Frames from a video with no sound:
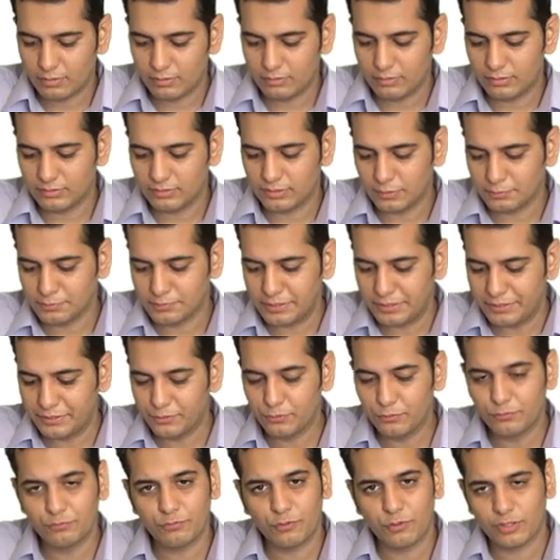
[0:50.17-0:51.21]
The
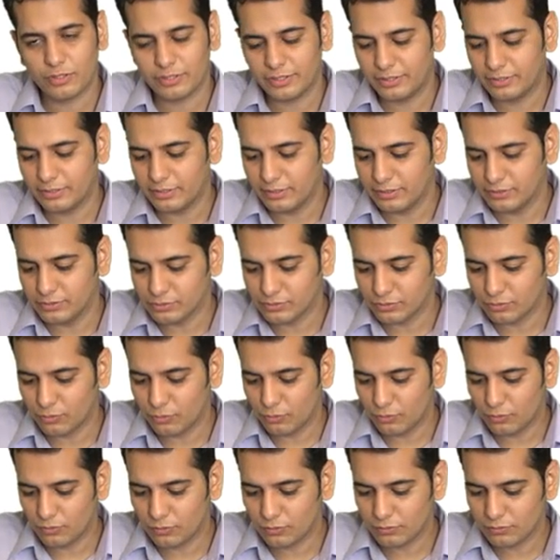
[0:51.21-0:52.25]
substitute for it is
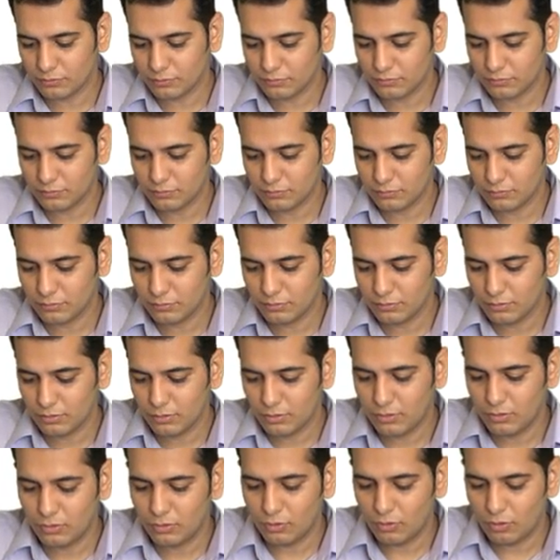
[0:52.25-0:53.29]
Coke.
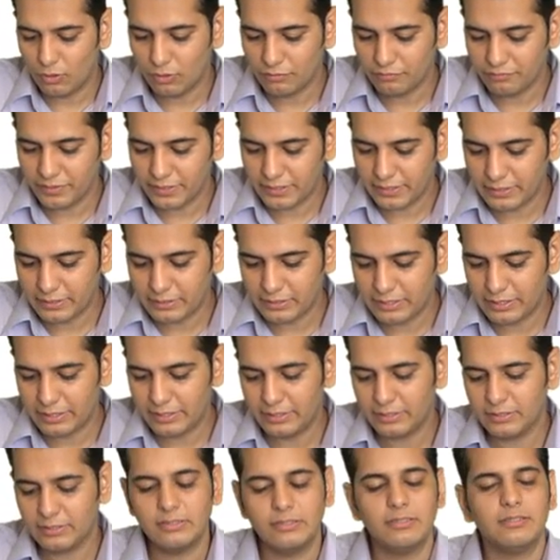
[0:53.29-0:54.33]
Or we can
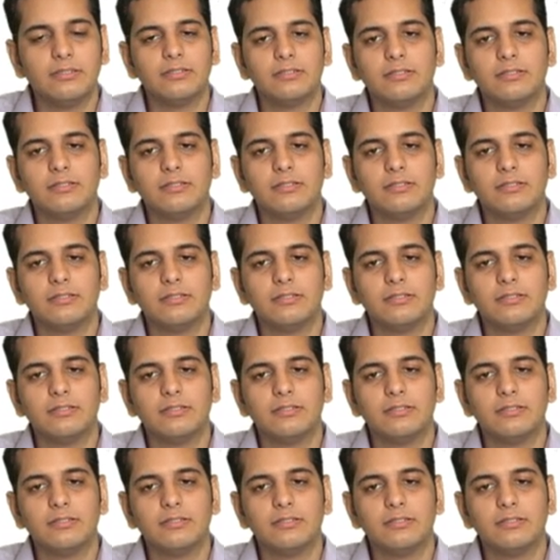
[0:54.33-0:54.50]
take,